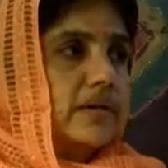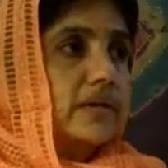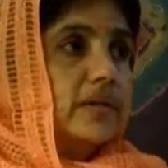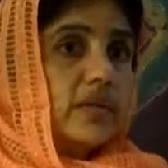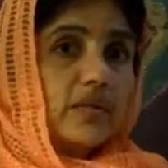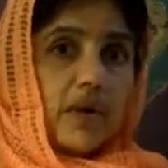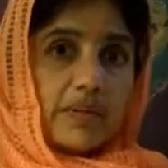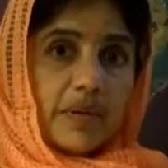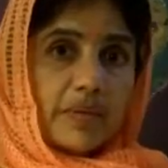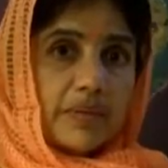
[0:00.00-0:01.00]
This is
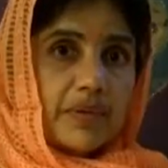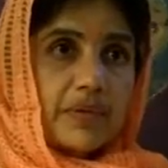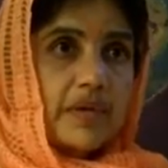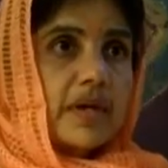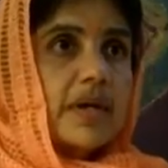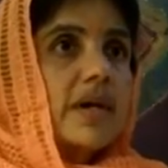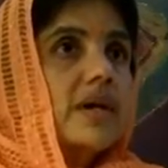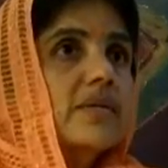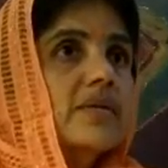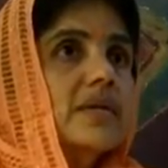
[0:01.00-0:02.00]
what people's,
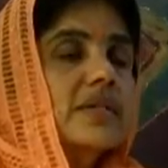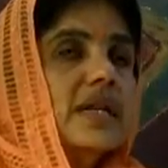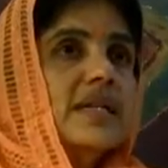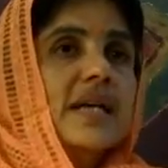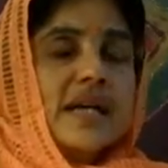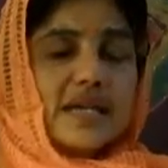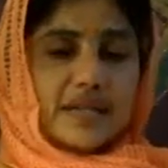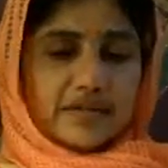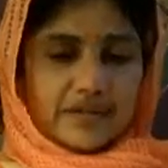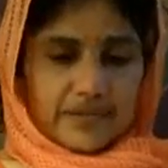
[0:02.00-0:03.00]
what is that
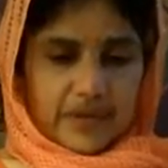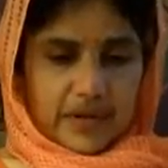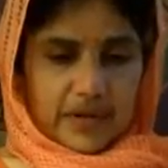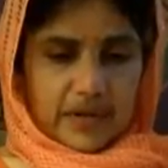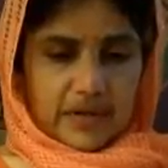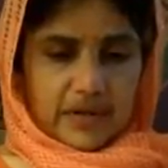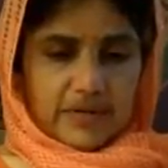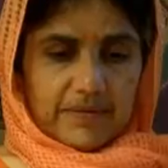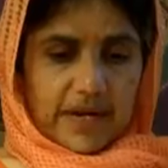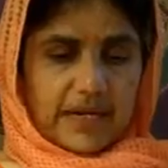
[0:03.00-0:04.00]
negative uh,
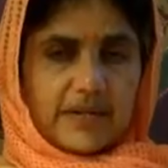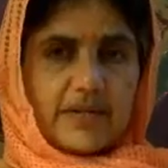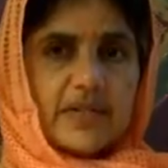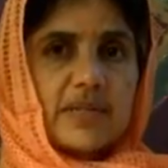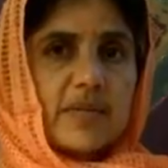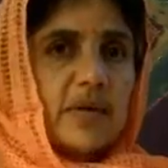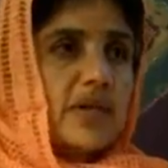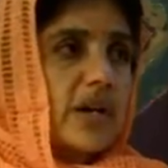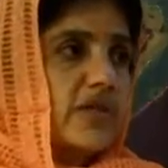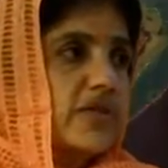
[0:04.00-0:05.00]
fantasies about
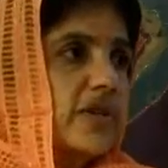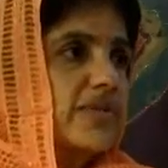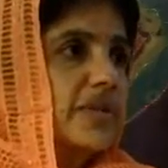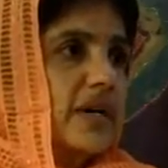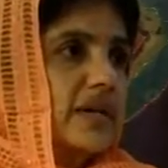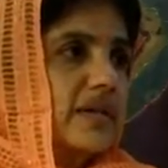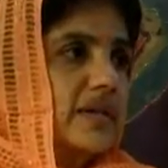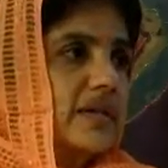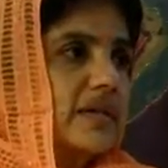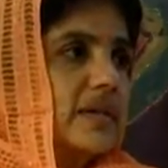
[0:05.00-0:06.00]
ashrams are.
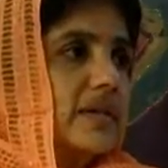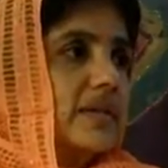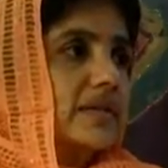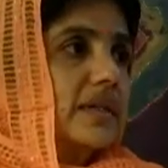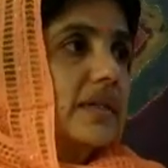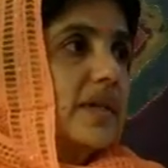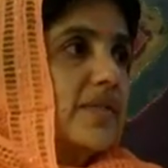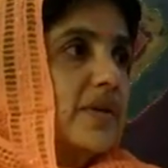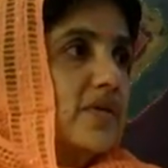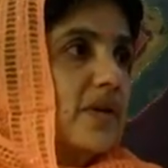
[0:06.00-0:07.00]
but
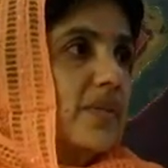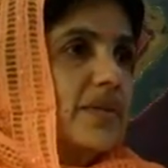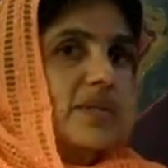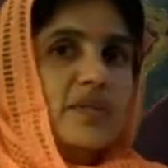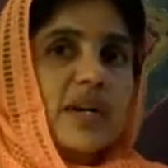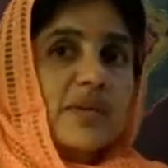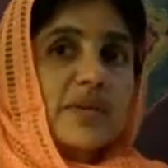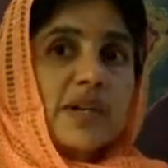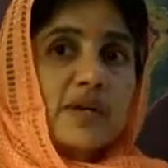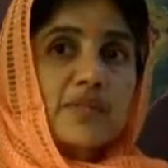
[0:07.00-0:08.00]
karma yoga means work
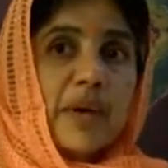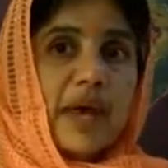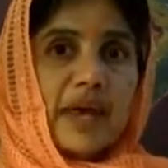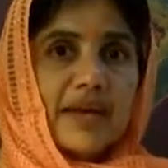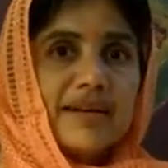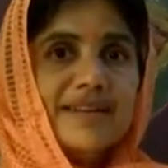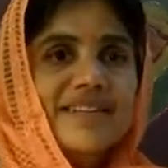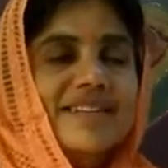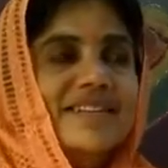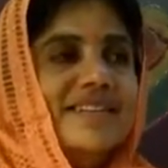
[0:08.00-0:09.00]
without pay.
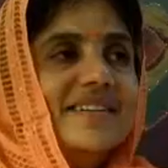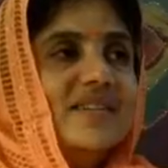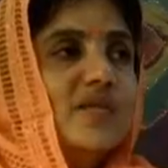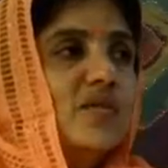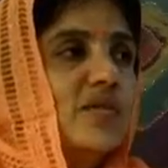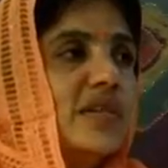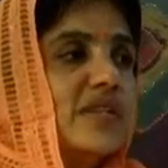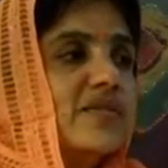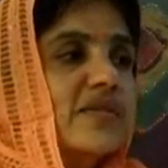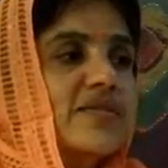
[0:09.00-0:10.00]
You do
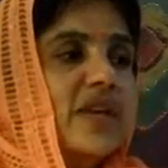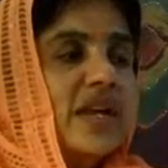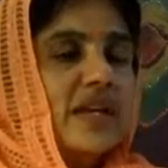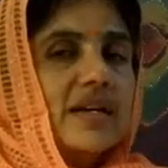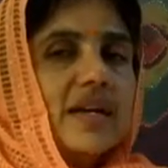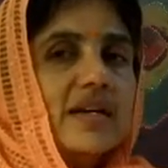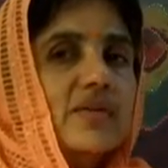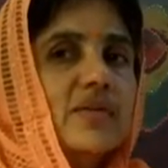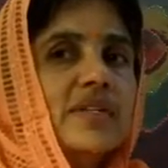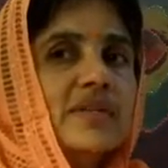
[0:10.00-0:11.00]
things for free. And
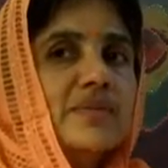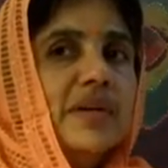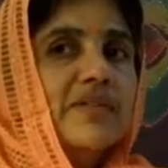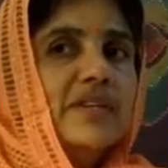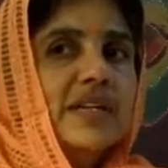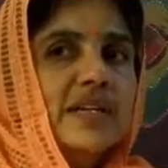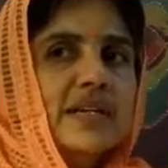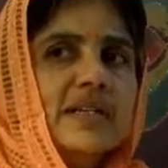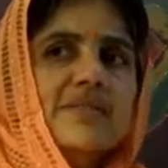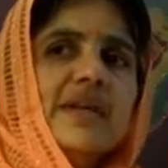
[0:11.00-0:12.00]
who is it benefiting?
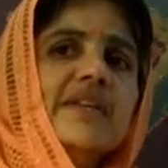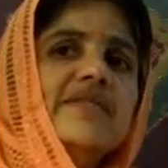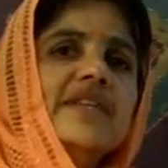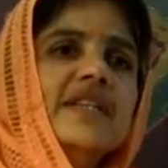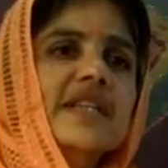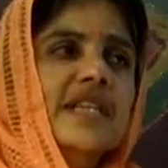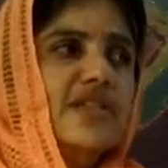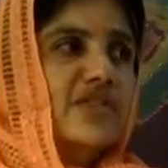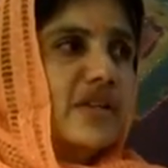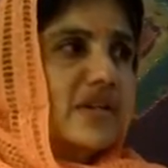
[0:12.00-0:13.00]
Benefiting the
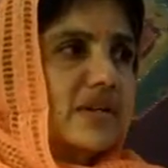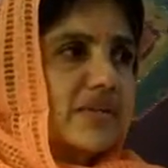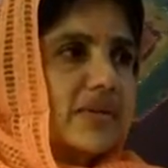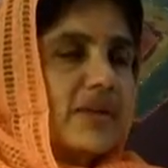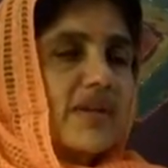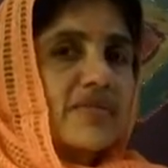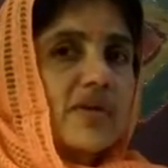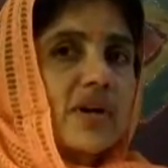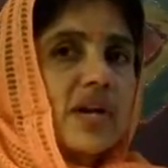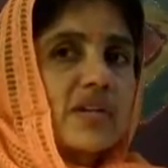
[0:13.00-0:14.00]
teacher. Because after
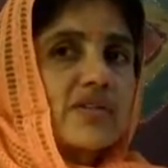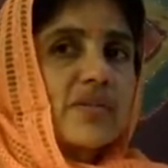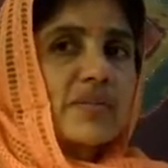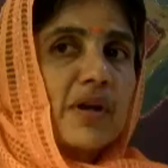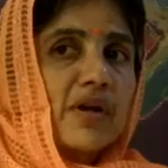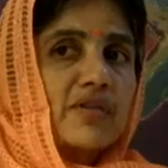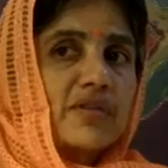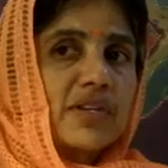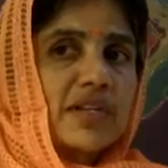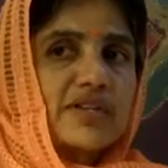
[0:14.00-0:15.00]
all, ashram belongs to
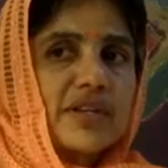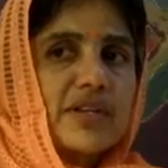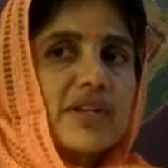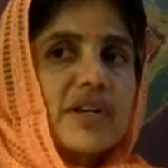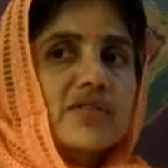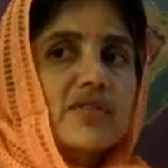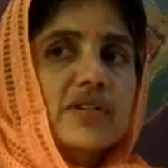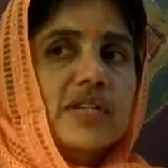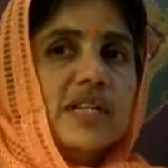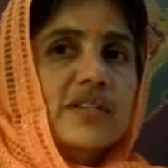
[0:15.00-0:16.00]
teacher. So
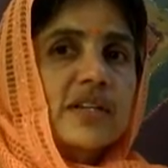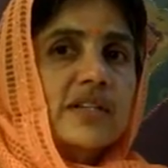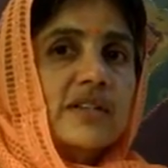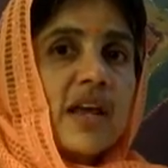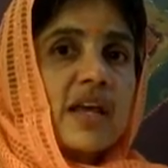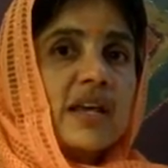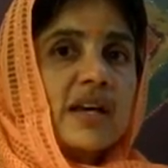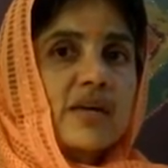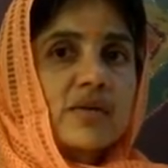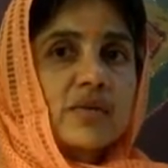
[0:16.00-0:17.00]
the teacher is taking
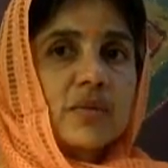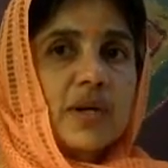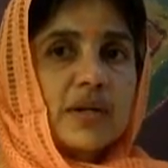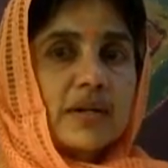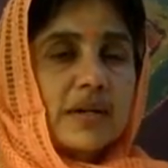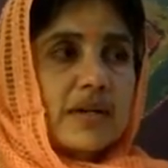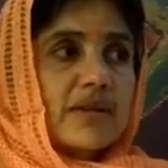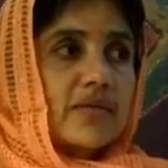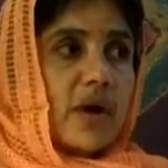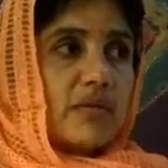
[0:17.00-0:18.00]
out work
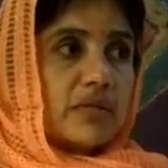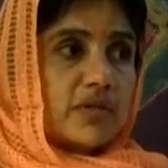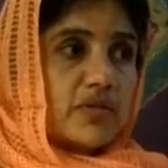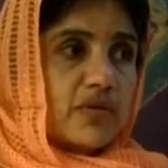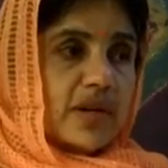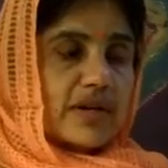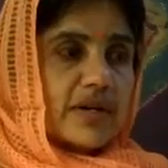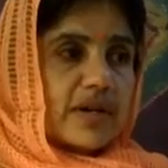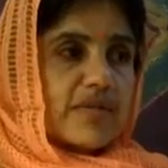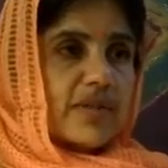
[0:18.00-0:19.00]
from the student
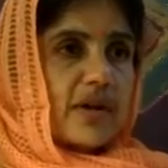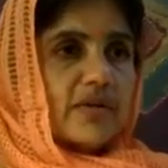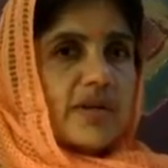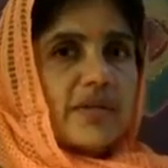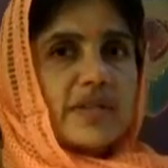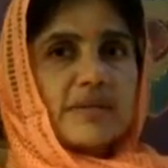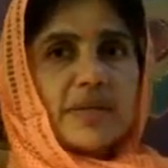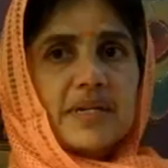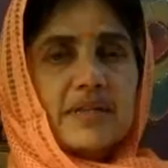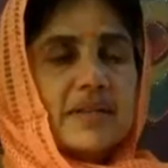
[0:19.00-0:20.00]
without giving them
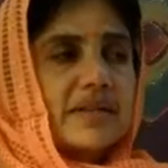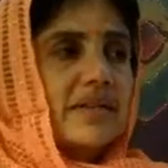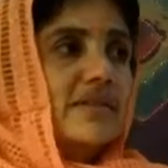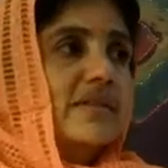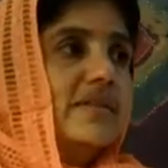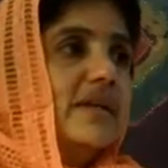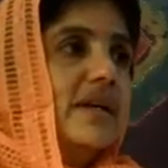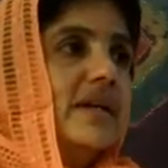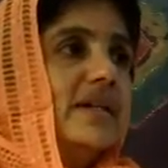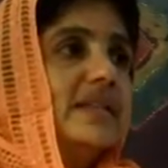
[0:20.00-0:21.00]
anything. This is
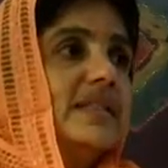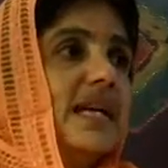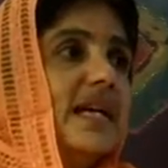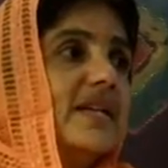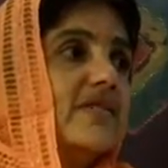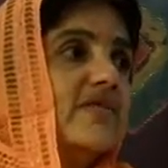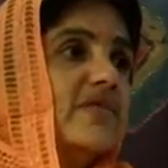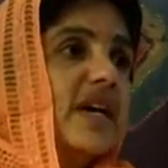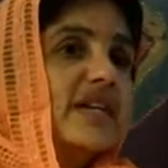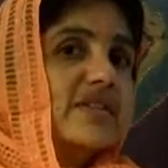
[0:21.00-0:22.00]
the negative
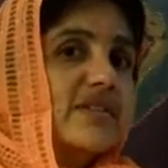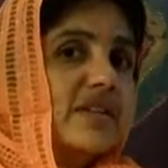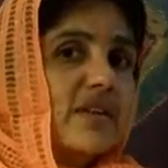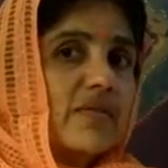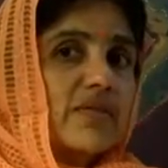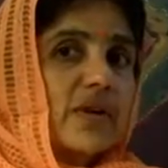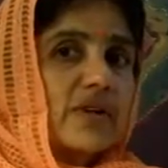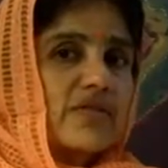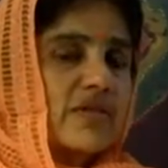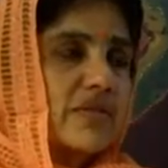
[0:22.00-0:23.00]
fantasy of
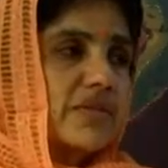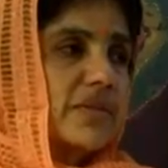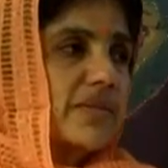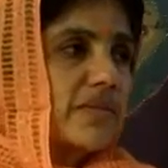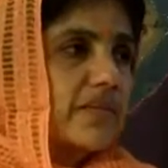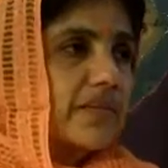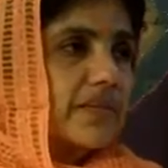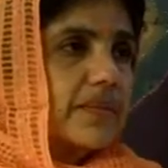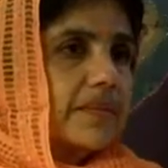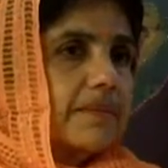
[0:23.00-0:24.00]
ashrams,
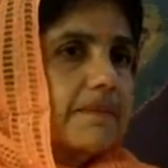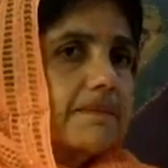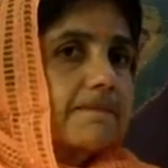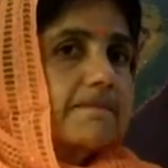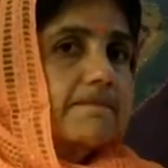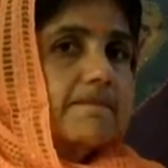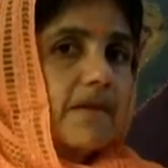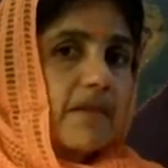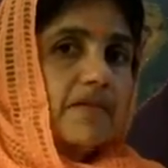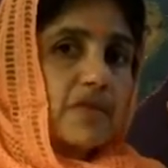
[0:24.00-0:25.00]

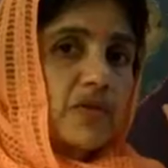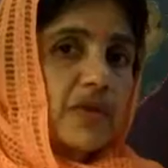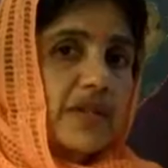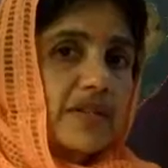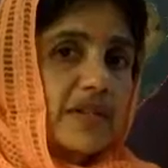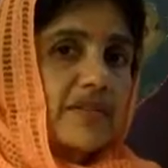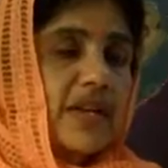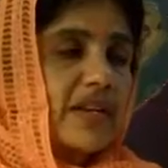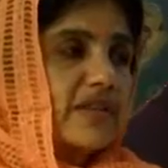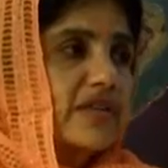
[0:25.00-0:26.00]
of students in
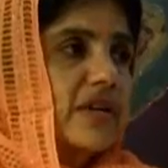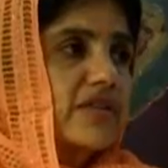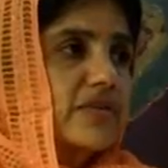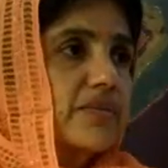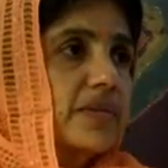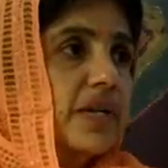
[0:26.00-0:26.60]
various ashrams.